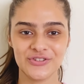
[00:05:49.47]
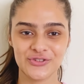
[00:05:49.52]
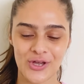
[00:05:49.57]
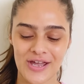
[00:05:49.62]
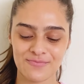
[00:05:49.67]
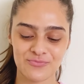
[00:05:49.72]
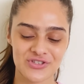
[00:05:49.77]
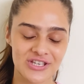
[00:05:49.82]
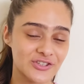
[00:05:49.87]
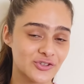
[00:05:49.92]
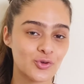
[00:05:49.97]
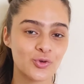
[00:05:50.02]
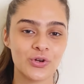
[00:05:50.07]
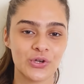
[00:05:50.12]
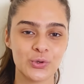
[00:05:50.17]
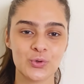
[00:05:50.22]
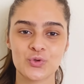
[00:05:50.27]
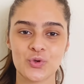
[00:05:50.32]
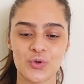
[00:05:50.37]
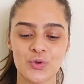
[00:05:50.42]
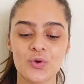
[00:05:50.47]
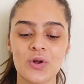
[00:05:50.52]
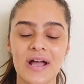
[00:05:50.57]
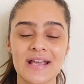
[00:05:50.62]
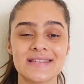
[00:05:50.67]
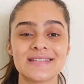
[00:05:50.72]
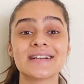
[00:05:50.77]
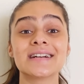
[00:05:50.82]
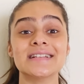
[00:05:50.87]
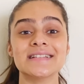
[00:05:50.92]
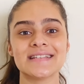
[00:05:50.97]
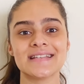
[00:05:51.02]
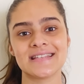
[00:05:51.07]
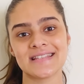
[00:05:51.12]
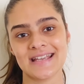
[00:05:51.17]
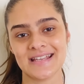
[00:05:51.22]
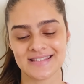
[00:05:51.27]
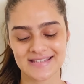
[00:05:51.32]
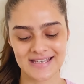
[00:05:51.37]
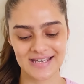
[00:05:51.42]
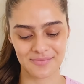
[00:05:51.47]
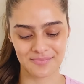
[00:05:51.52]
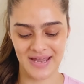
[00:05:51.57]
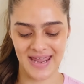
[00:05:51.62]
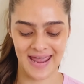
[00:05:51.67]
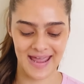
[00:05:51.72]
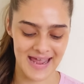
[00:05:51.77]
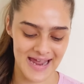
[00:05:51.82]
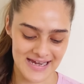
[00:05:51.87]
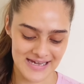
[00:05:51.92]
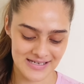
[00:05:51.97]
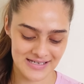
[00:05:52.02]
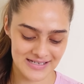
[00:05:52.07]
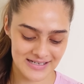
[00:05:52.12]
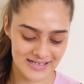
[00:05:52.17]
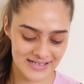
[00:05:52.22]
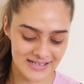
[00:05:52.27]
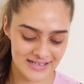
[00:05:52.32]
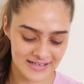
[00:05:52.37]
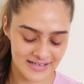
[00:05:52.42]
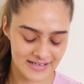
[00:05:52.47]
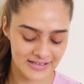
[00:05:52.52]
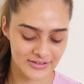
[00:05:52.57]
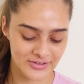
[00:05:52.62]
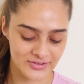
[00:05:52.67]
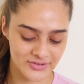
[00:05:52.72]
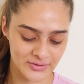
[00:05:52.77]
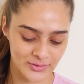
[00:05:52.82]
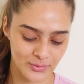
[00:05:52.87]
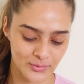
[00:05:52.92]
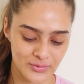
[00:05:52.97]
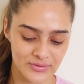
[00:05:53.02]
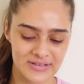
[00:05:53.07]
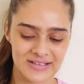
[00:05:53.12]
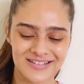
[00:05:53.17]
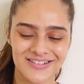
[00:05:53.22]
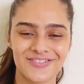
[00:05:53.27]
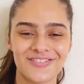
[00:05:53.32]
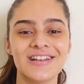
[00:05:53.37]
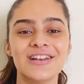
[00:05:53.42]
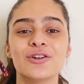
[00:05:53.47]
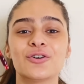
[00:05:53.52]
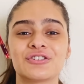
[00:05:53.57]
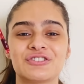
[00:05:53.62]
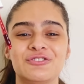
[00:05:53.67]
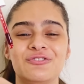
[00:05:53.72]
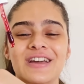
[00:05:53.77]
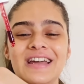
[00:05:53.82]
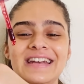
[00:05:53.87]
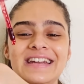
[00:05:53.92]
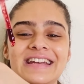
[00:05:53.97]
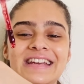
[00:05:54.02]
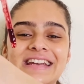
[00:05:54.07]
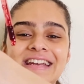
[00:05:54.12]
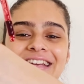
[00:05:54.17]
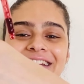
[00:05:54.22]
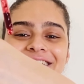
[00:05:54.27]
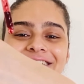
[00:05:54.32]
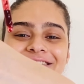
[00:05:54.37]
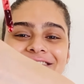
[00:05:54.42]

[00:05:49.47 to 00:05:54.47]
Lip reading: so I'm just going to show you guys the consistency in my hand. So this one looks very